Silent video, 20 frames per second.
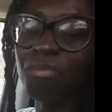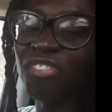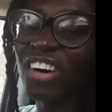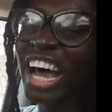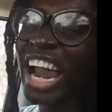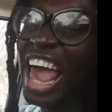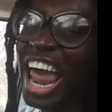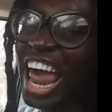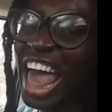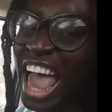for
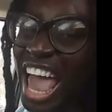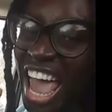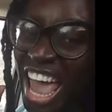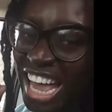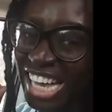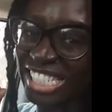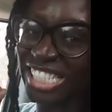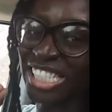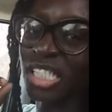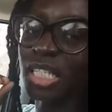the
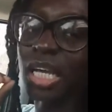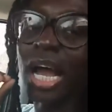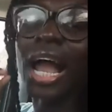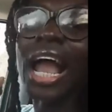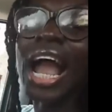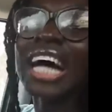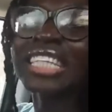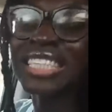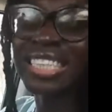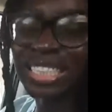ask. I
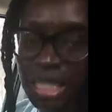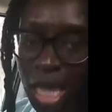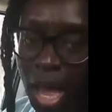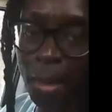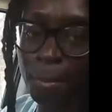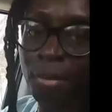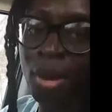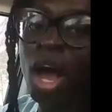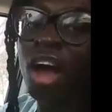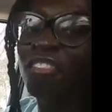got
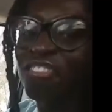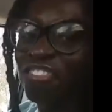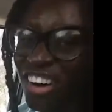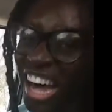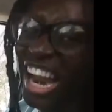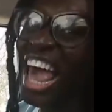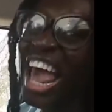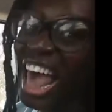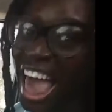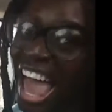something for
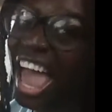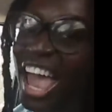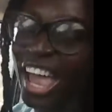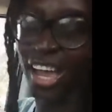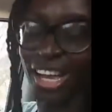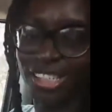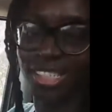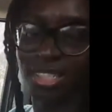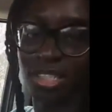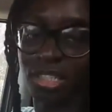the
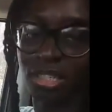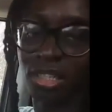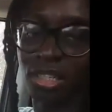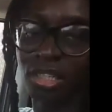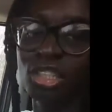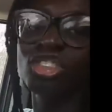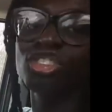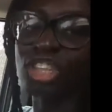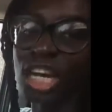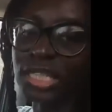ask.
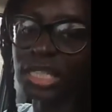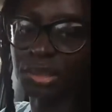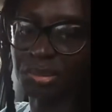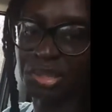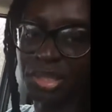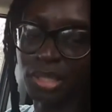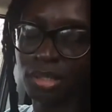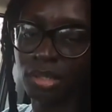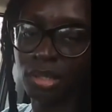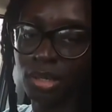Trust
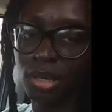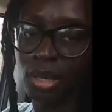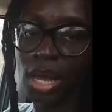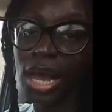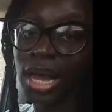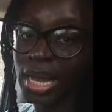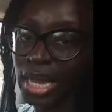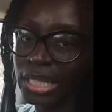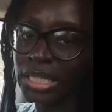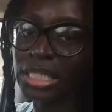me.
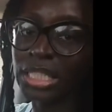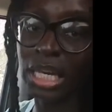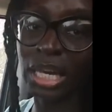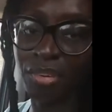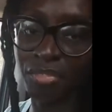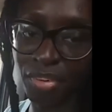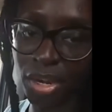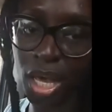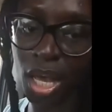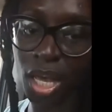I got something
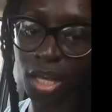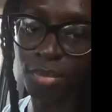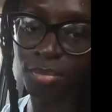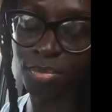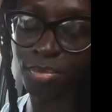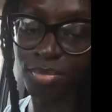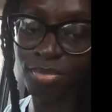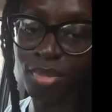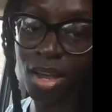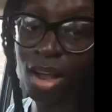for that.
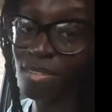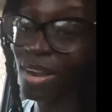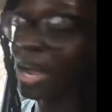All